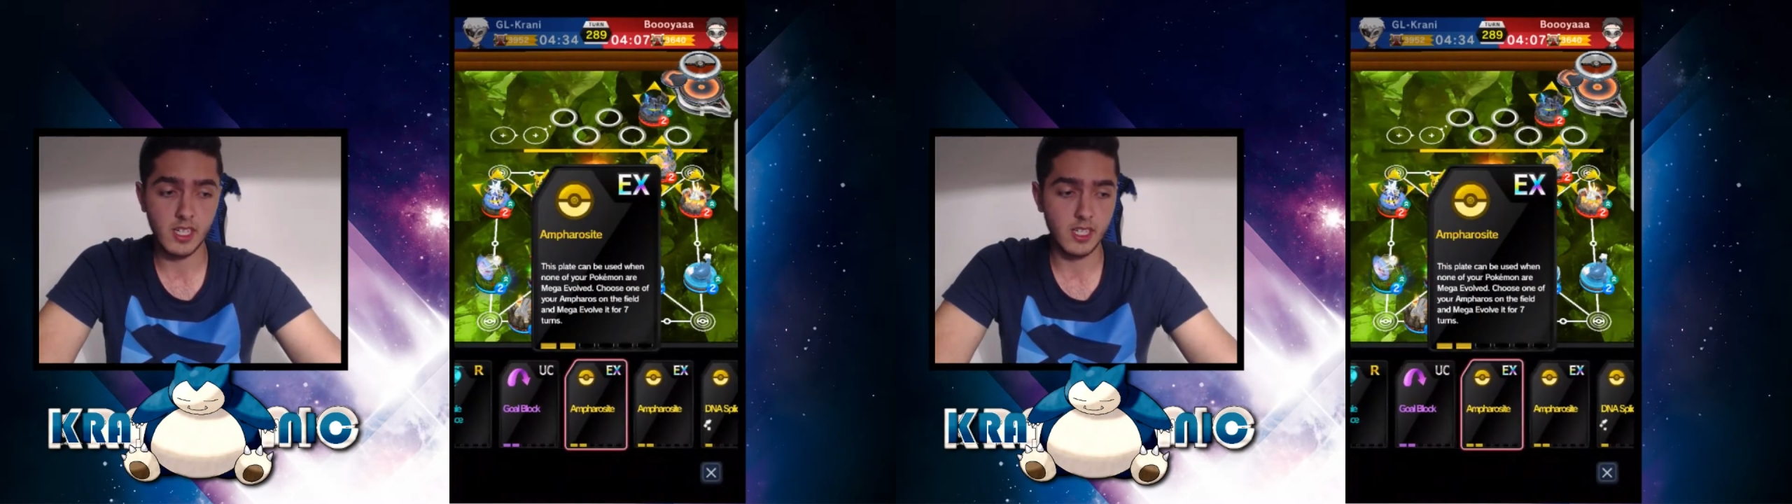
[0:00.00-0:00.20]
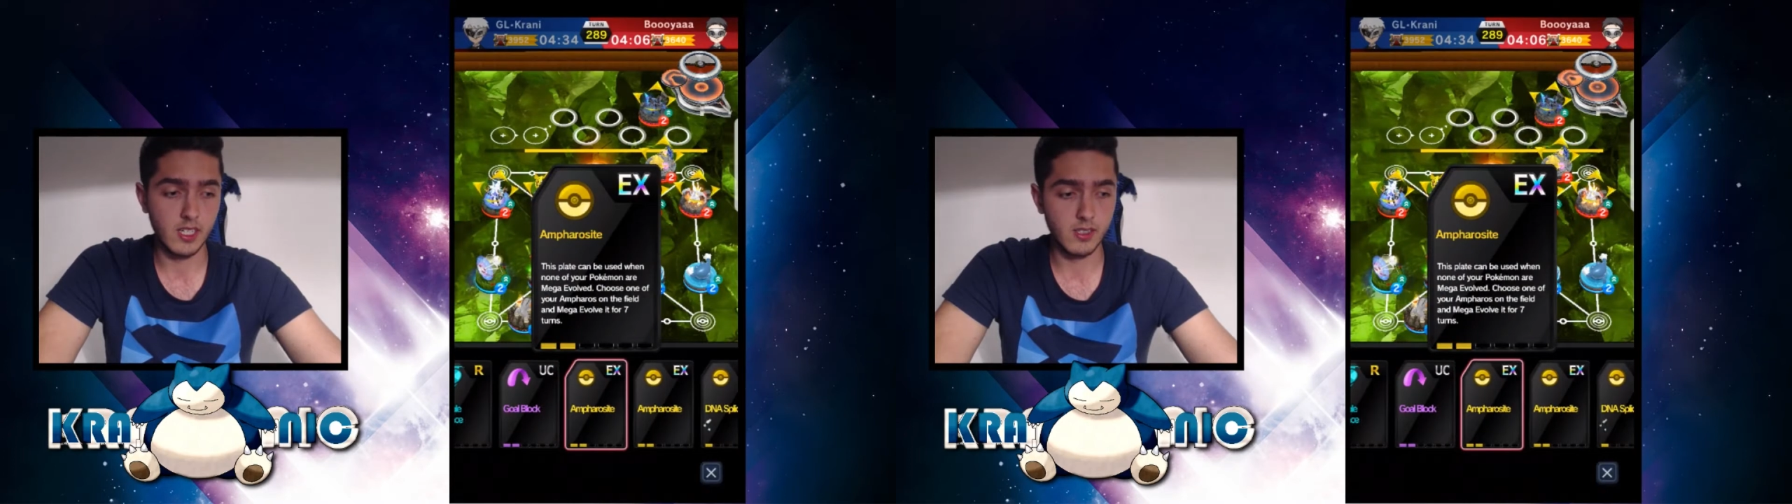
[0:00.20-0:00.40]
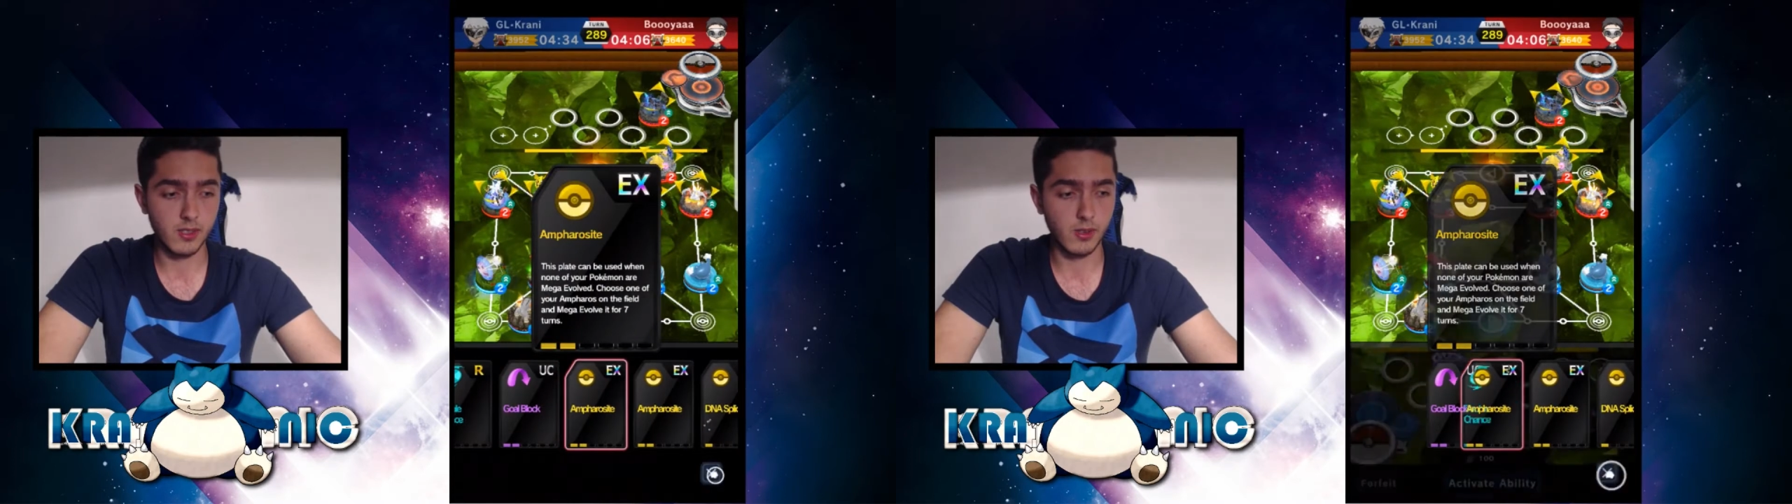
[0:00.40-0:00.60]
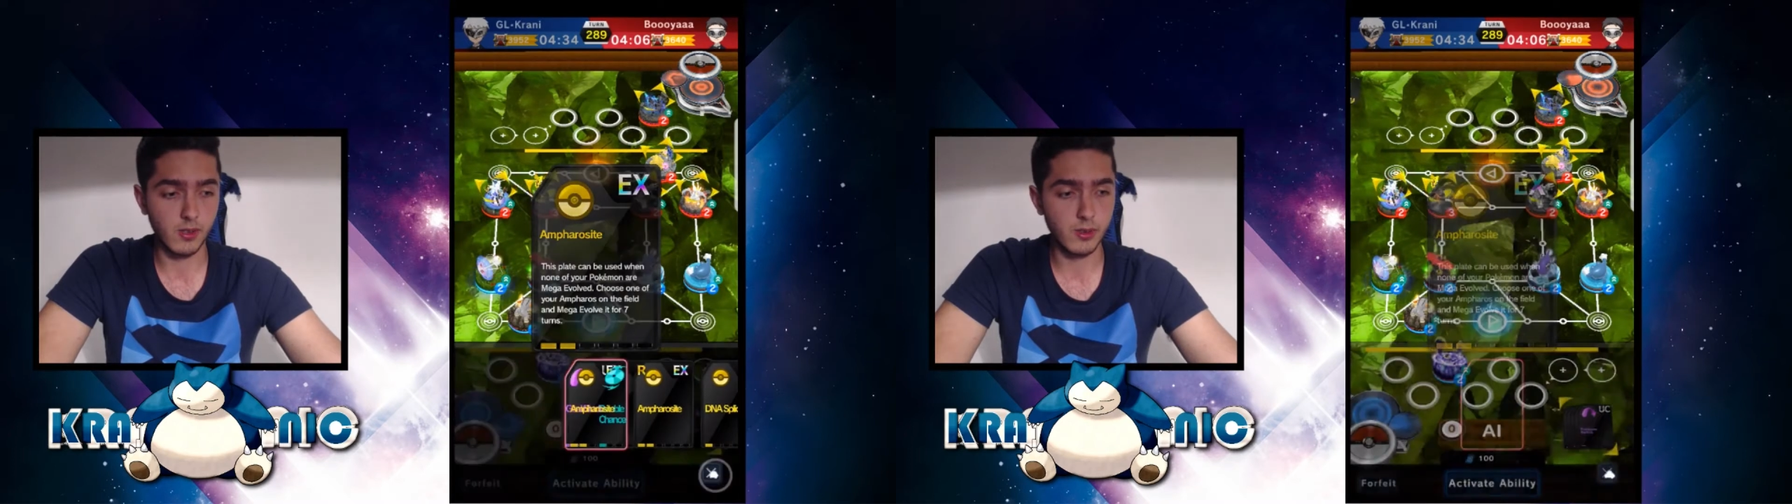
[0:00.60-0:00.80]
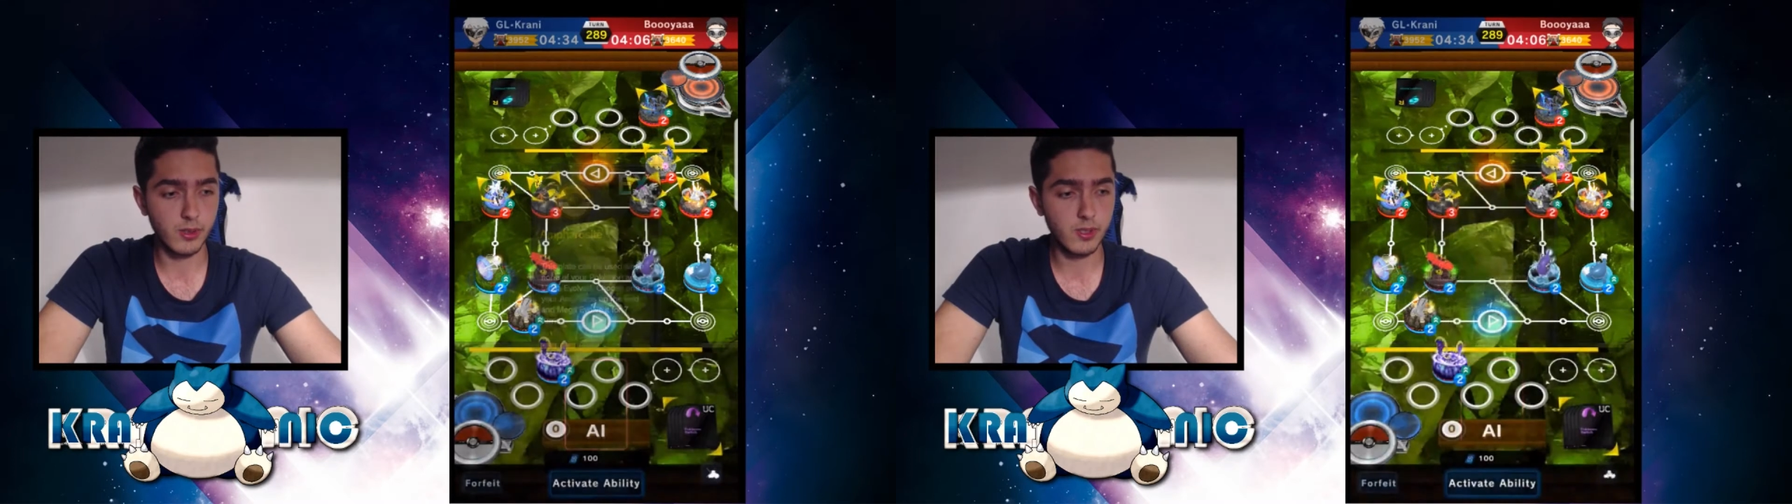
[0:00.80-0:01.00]
it's all
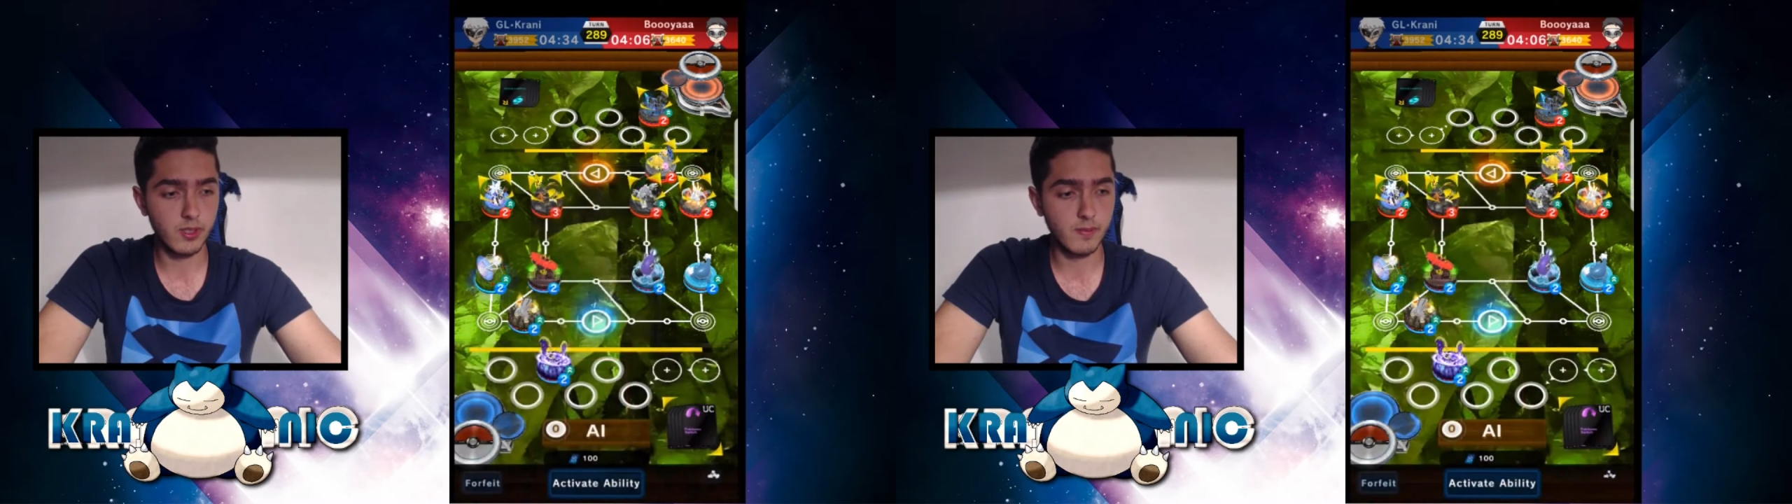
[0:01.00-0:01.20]
good.